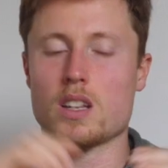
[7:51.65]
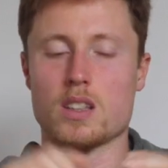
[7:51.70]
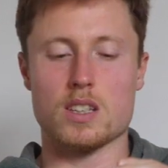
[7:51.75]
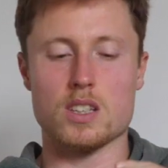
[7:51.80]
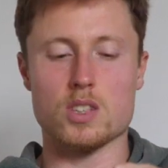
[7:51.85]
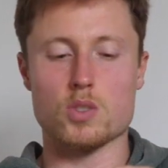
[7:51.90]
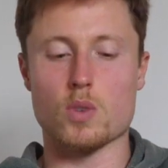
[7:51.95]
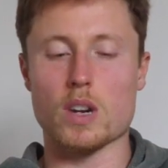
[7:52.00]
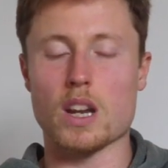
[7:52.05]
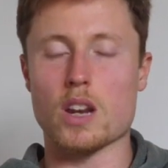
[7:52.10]

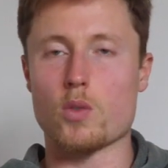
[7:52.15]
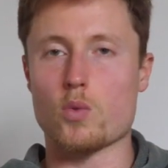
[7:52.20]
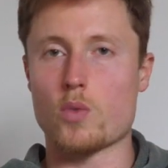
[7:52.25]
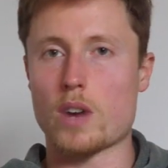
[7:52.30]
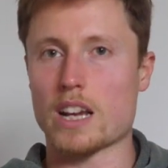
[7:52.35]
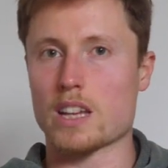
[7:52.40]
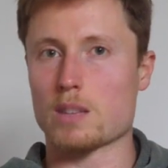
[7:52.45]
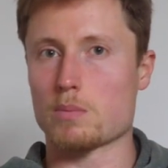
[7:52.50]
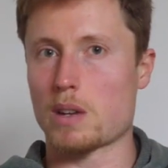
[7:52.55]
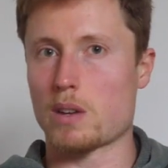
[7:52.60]
These really
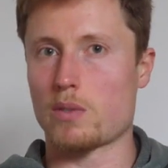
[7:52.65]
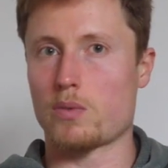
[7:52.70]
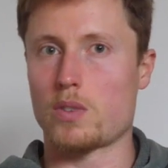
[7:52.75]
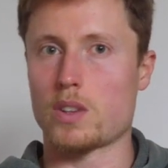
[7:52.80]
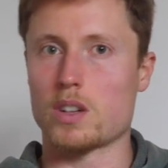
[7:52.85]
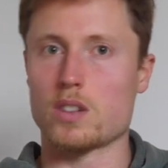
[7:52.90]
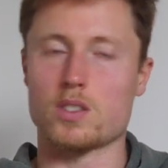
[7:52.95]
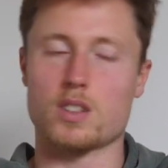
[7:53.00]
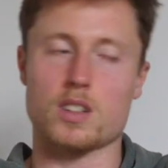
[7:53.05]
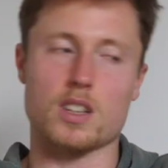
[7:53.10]
wrecked my
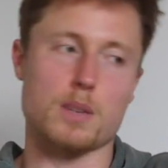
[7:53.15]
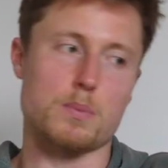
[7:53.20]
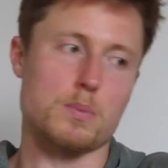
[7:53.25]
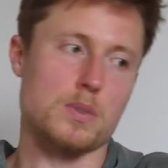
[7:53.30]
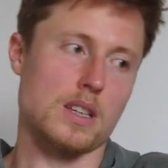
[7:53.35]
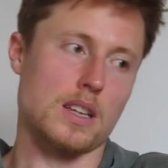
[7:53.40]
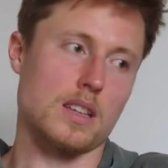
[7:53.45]
fingertips,